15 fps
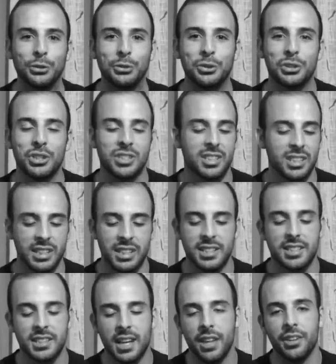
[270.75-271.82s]
youth just to get
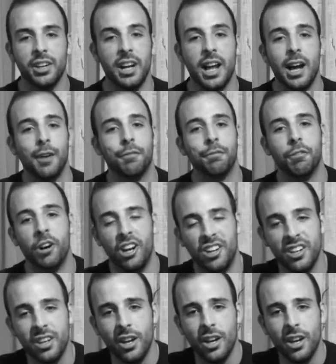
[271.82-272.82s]
together and have fun.